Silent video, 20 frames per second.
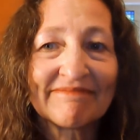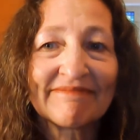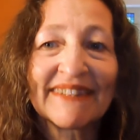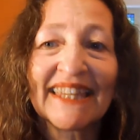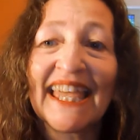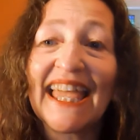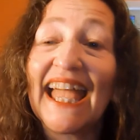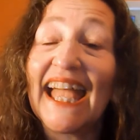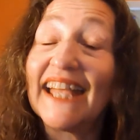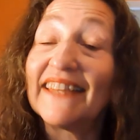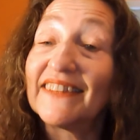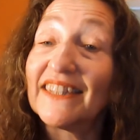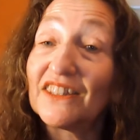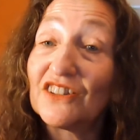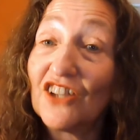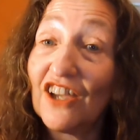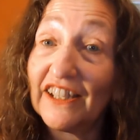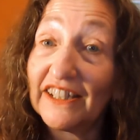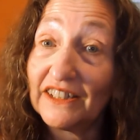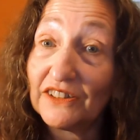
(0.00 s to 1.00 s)
And the
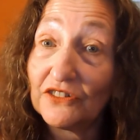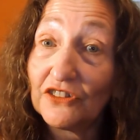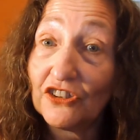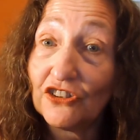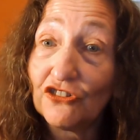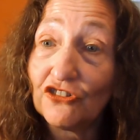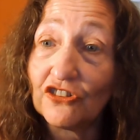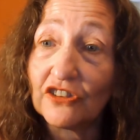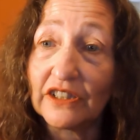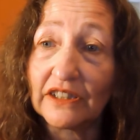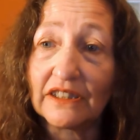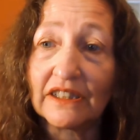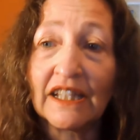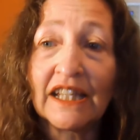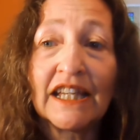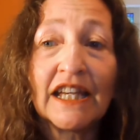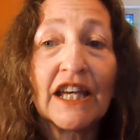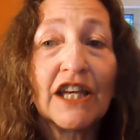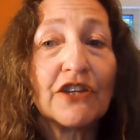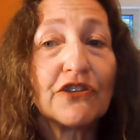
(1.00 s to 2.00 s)
dietitian
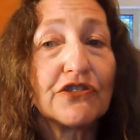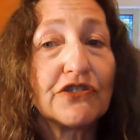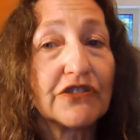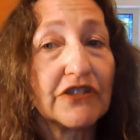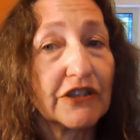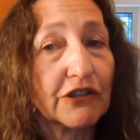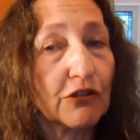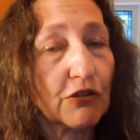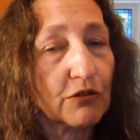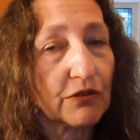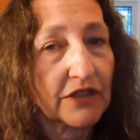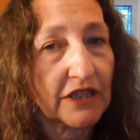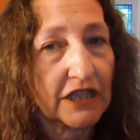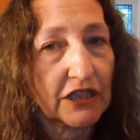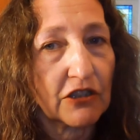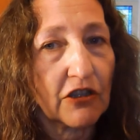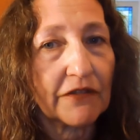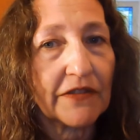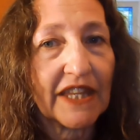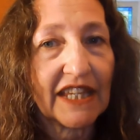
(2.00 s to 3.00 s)
zeroed in
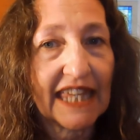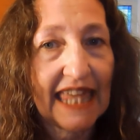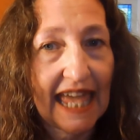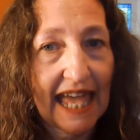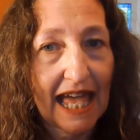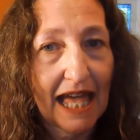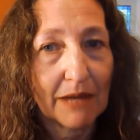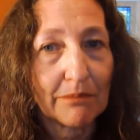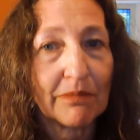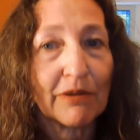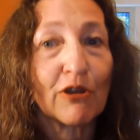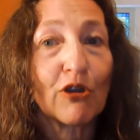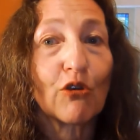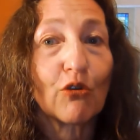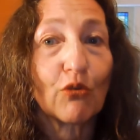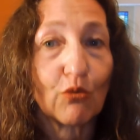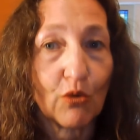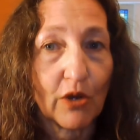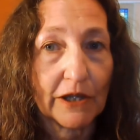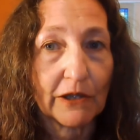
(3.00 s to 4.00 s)
on the gap
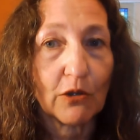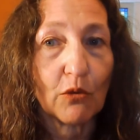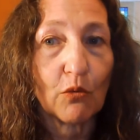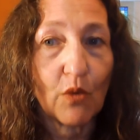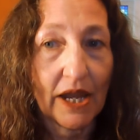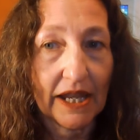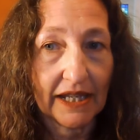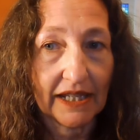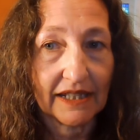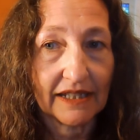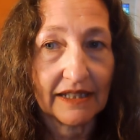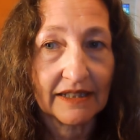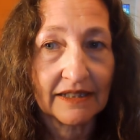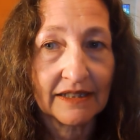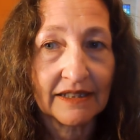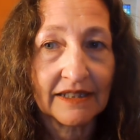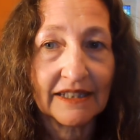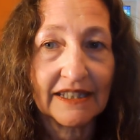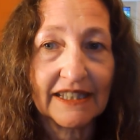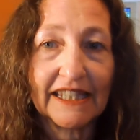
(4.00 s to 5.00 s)
right away.
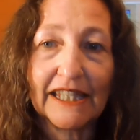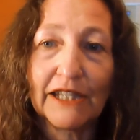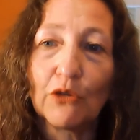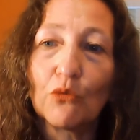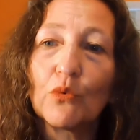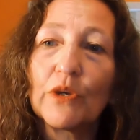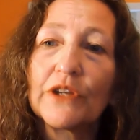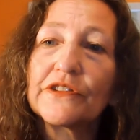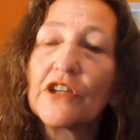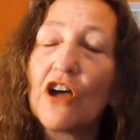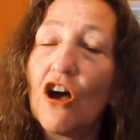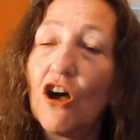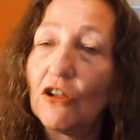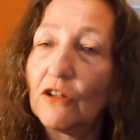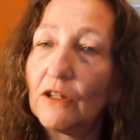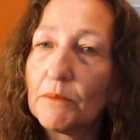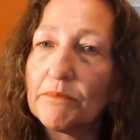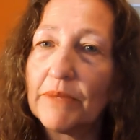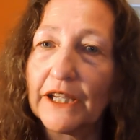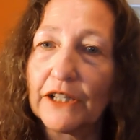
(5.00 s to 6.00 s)
It was all
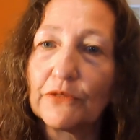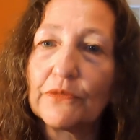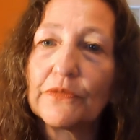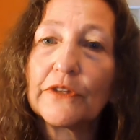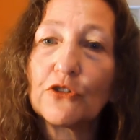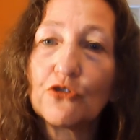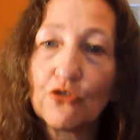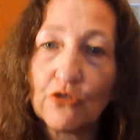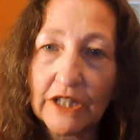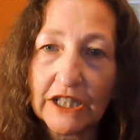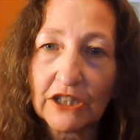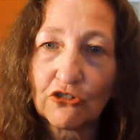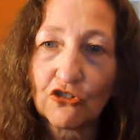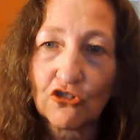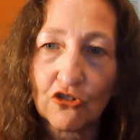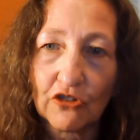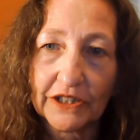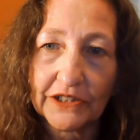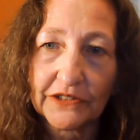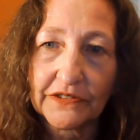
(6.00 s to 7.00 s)
about the drink
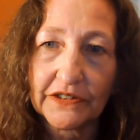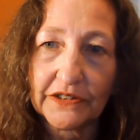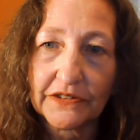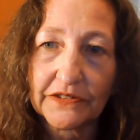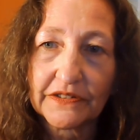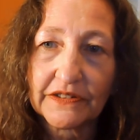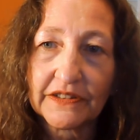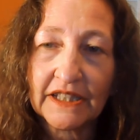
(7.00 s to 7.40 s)
choices,